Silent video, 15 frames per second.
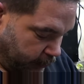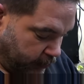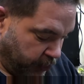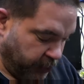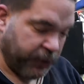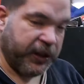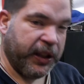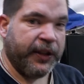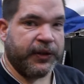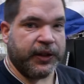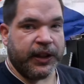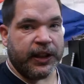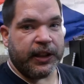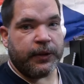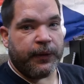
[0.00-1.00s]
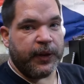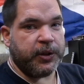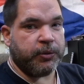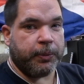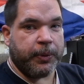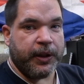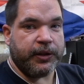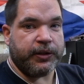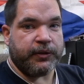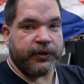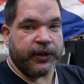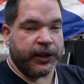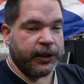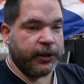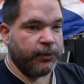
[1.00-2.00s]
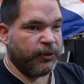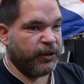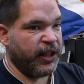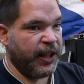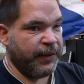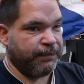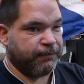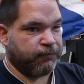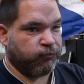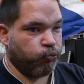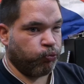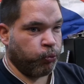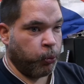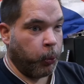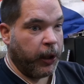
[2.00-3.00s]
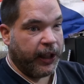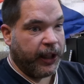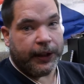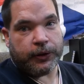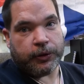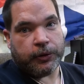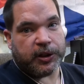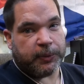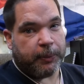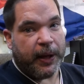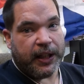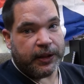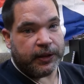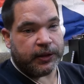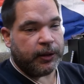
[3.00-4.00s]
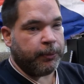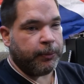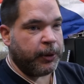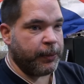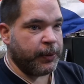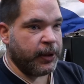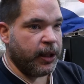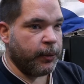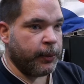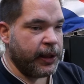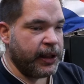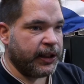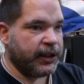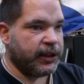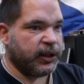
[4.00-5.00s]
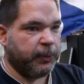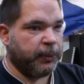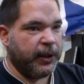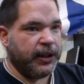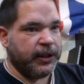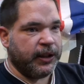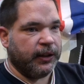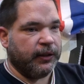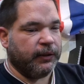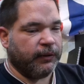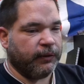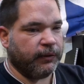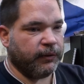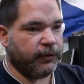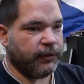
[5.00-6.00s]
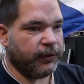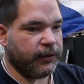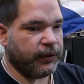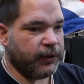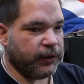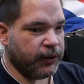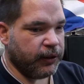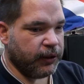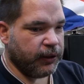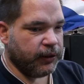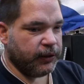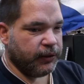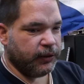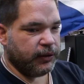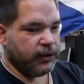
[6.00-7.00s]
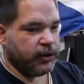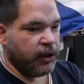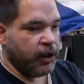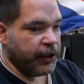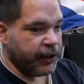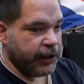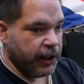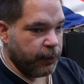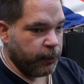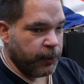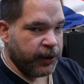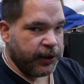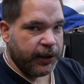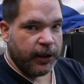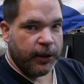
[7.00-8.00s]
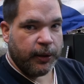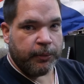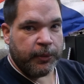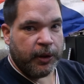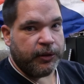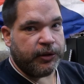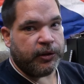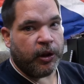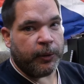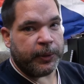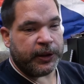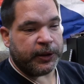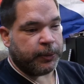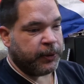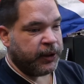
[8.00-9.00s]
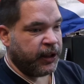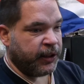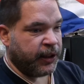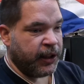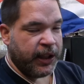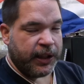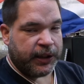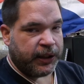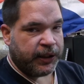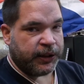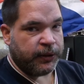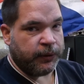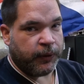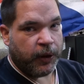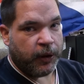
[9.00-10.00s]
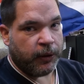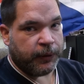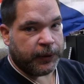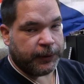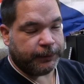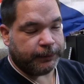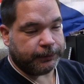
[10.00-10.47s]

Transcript: it's all down to the individual person, you know, what they're willing to spend. Some people are willing to spend it. It's like that with most hobbies where collecting is involved.